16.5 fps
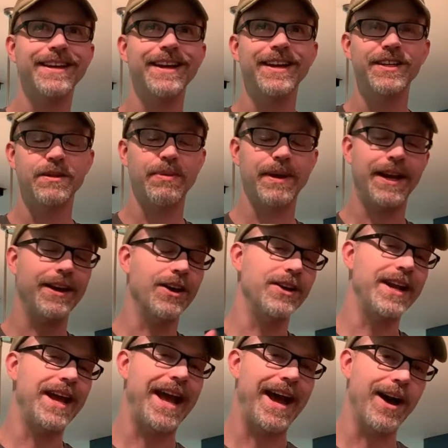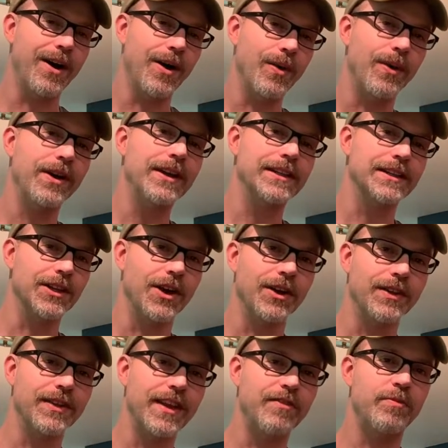depending on how long
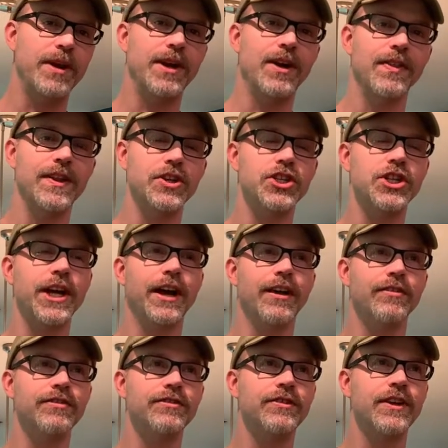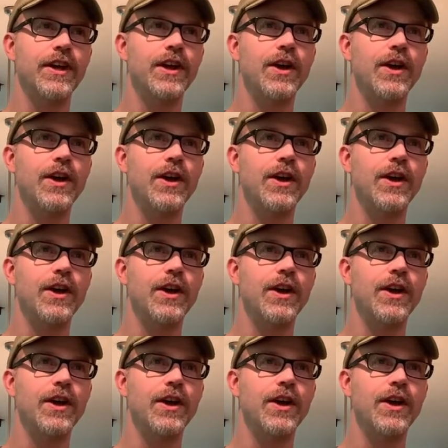they've been on the shelf,